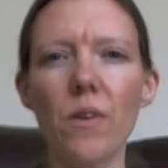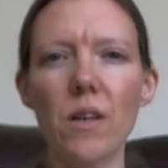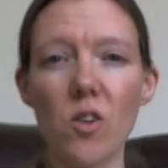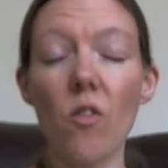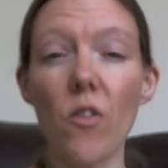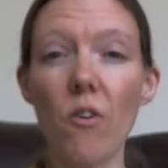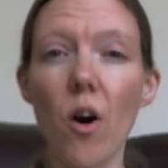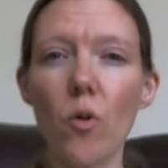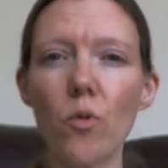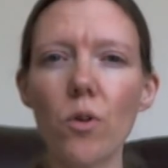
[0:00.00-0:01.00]
has got their
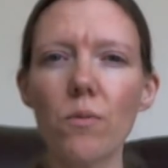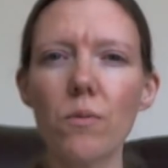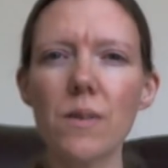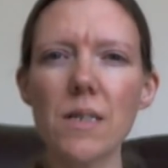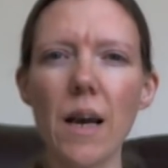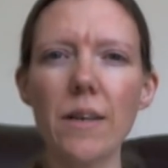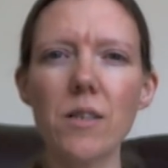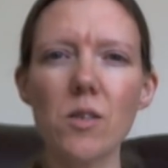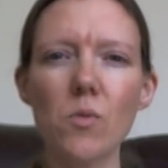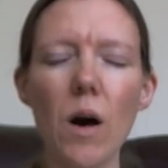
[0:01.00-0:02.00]
own
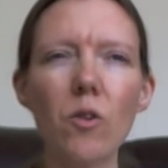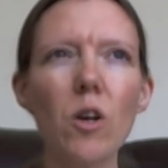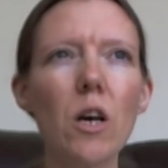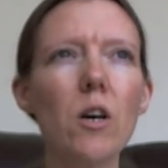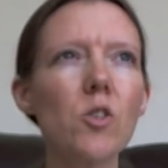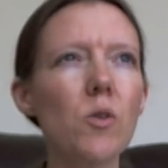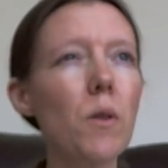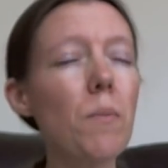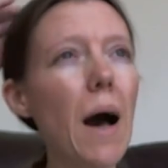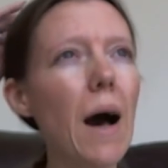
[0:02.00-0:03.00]
site as well. Some
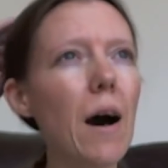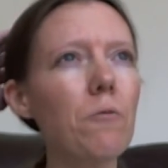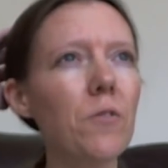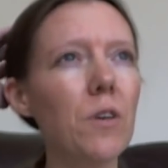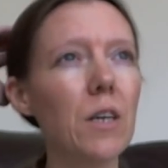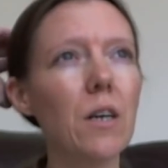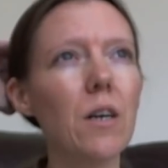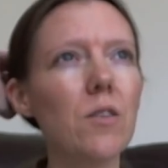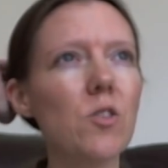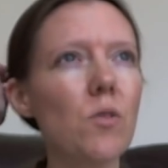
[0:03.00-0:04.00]
of them have,
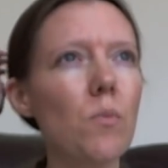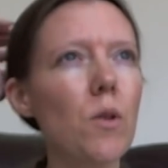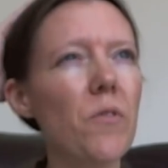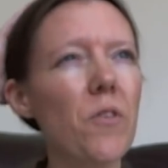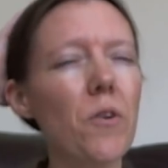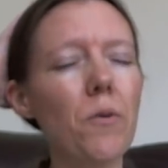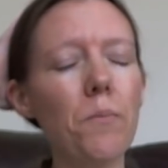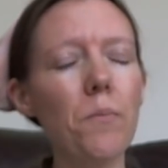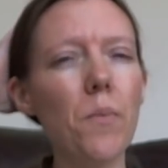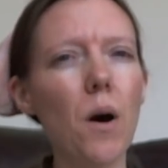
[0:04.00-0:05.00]
some of
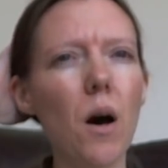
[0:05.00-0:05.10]
them